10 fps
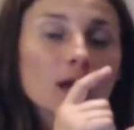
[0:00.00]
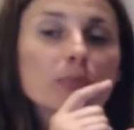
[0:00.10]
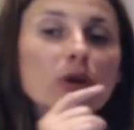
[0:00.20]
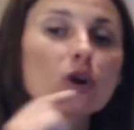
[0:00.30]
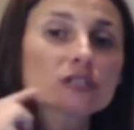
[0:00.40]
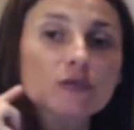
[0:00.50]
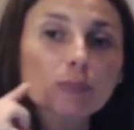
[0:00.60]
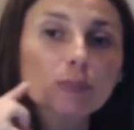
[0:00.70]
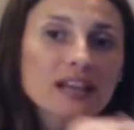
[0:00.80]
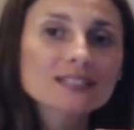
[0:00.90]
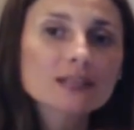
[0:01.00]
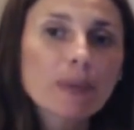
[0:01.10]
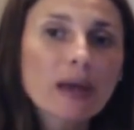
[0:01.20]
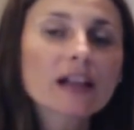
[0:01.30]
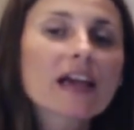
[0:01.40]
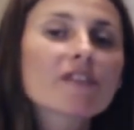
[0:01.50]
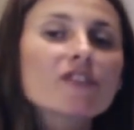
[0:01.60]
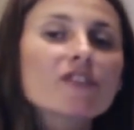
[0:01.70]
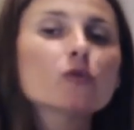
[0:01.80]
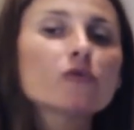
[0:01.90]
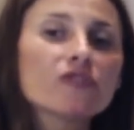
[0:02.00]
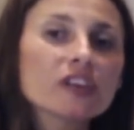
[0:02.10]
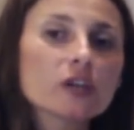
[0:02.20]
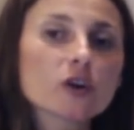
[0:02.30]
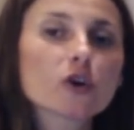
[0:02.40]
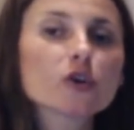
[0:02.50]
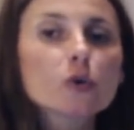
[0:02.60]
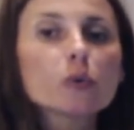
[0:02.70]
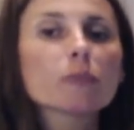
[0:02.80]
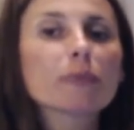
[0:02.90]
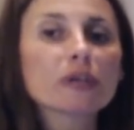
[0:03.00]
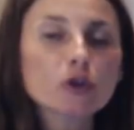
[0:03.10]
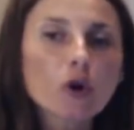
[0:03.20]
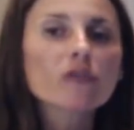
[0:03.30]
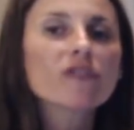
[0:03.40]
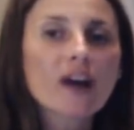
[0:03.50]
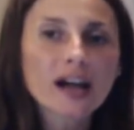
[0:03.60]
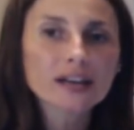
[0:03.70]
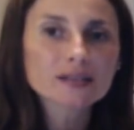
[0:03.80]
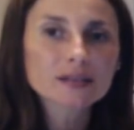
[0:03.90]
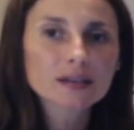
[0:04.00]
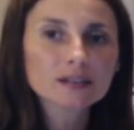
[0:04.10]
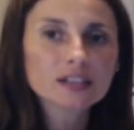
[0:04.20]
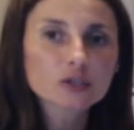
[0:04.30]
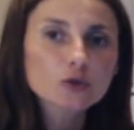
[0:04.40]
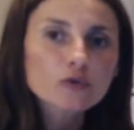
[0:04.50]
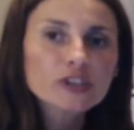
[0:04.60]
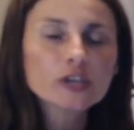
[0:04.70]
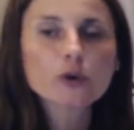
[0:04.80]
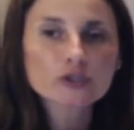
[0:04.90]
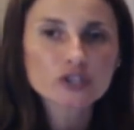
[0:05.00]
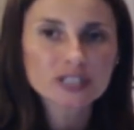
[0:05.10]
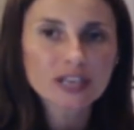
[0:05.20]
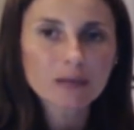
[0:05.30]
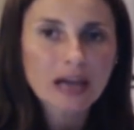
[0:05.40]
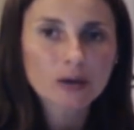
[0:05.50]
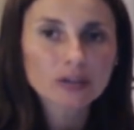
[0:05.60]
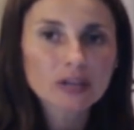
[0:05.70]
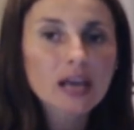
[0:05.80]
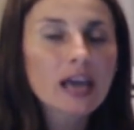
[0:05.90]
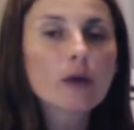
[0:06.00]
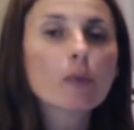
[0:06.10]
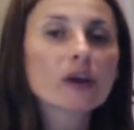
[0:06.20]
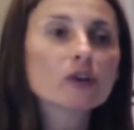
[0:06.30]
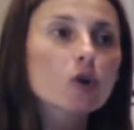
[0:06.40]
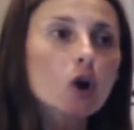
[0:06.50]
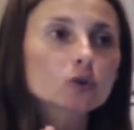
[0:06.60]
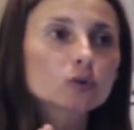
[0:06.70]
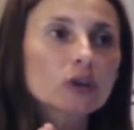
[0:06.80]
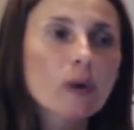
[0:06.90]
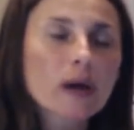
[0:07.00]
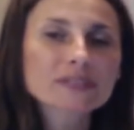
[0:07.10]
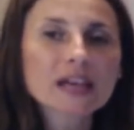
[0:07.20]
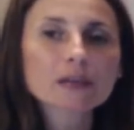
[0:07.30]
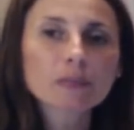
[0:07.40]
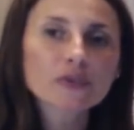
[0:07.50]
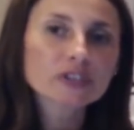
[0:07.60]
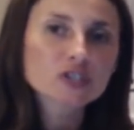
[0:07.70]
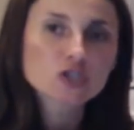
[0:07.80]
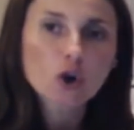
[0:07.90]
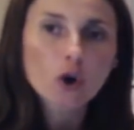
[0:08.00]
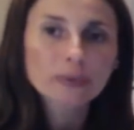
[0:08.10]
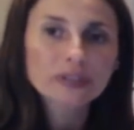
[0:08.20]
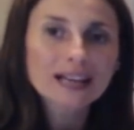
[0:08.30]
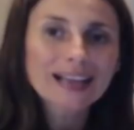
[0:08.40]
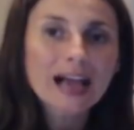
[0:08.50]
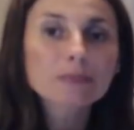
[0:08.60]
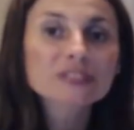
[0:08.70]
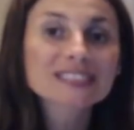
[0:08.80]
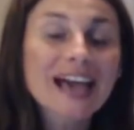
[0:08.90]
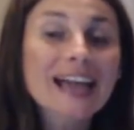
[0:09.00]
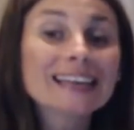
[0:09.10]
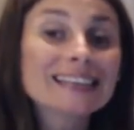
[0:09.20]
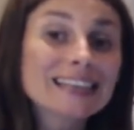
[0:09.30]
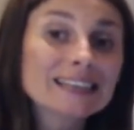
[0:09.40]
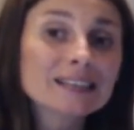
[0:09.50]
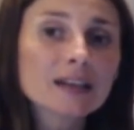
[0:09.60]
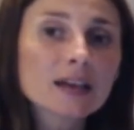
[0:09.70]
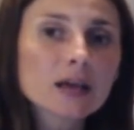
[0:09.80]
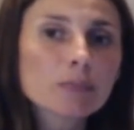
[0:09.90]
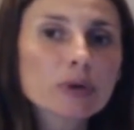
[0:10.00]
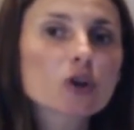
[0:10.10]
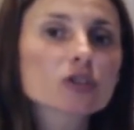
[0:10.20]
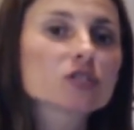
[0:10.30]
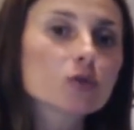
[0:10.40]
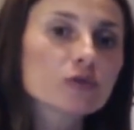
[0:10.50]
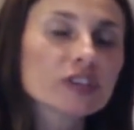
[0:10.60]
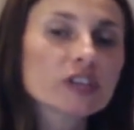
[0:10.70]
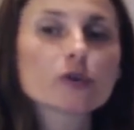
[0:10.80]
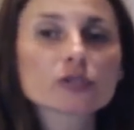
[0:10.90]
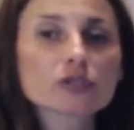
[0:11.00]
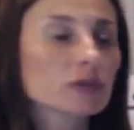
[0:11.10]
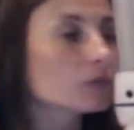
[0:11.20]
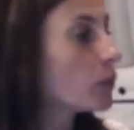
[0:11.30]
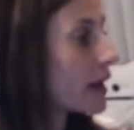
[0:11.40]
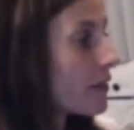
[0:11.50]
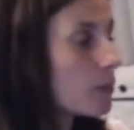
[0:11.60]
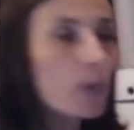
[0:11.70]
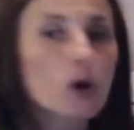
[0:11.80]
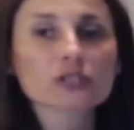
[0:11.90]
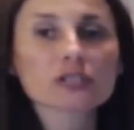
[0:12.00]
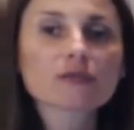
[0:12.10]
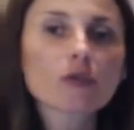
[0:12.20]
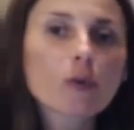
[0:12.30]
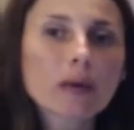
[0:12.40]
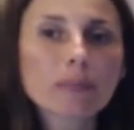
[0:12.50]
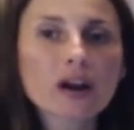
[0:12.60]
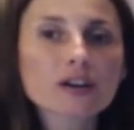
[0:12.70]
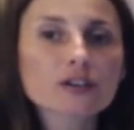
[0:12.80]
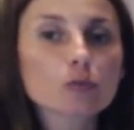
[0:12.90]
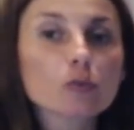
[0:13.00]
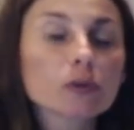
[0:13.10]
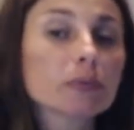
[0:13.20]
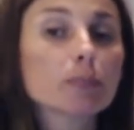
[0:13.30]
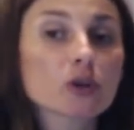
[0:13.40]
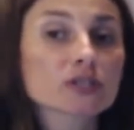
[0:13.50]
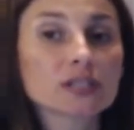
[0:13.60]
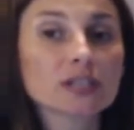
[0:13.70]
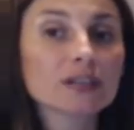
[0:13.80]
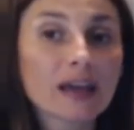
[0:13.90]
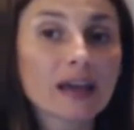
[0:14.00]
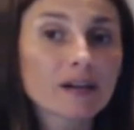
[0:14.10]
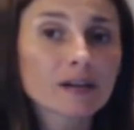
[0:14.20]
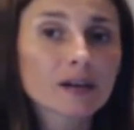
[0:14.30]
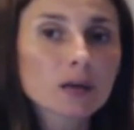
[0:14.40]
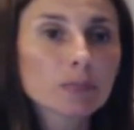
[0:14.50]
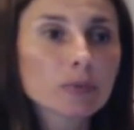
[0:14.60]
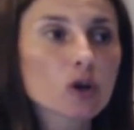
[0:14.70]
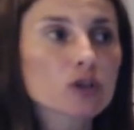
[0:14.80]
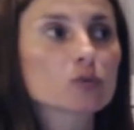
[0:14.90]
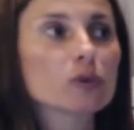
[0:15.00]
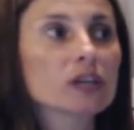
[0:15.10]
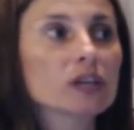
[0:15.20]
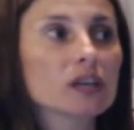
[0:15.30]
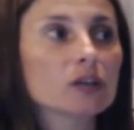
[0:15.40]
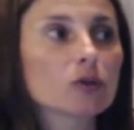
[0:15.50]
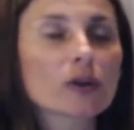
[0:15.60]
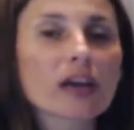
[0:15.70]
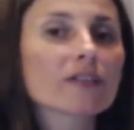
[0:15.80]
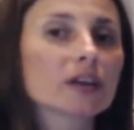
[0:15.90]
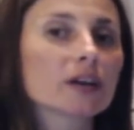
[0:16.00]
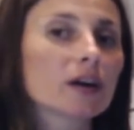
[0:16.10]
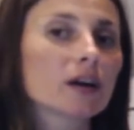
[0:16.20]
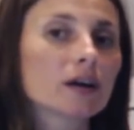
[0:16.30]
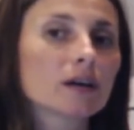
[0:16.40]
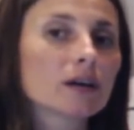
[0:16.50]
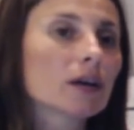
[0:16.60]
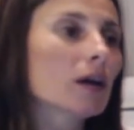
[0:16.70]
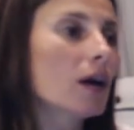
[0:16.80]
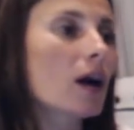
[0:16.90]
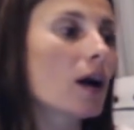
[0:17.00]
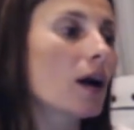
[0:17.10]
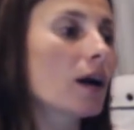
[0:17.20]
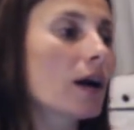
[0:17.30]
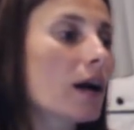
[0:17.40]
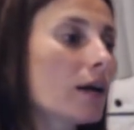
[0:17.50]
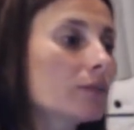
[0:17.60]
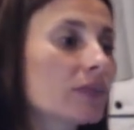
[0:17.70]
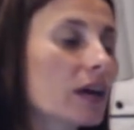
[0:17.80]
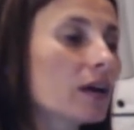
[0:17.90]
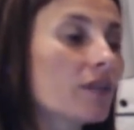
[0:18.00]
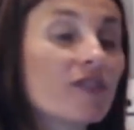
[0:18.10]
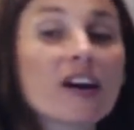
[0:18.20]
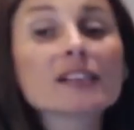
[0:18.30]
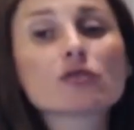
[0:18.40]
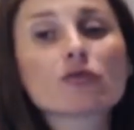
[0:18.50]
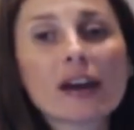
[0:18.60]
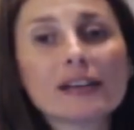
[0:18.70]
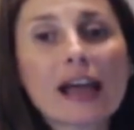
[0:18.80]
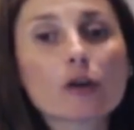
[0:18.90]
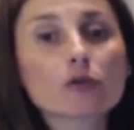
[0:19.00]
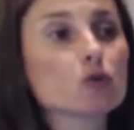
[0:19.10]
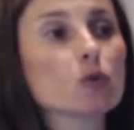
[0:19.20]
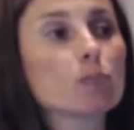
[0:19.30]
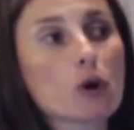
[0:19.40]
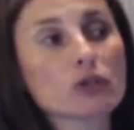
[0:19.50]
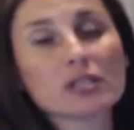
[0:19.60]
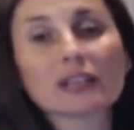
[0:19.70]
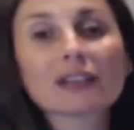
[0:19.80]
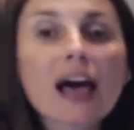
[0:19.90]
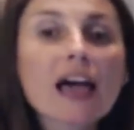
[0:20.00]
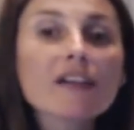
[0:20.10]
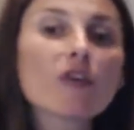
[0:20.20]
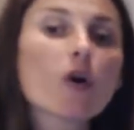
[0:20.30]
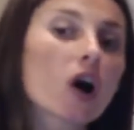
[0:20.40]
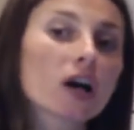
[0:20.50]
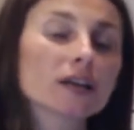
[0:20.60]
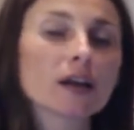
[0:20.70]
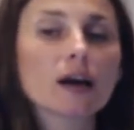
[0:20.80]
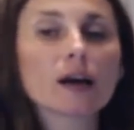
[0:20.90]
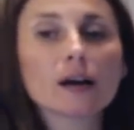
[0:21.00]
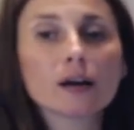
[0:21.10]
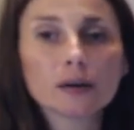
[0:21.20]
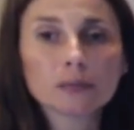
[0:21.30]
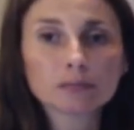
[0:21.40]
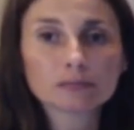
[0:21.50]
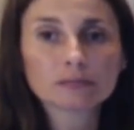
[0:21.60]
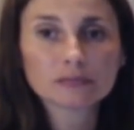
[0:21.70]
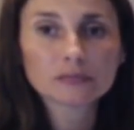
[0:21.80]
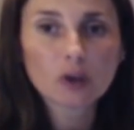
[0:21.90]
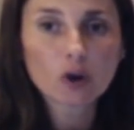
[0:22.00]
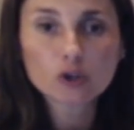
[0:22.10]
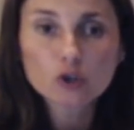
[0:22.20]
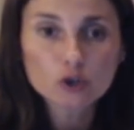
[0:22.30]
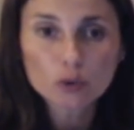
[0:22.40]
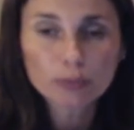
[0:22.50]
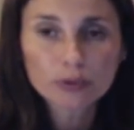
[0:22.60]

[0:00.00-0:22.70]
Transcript: because if you press the bell, every new video you will be notified that new video just came out. And when you go to the website marinajacobi.com, sign in because new videos and whatever postings for webinars will be posted there because we don't have the uh, uh, funds right now to post it live on um, on YouTube.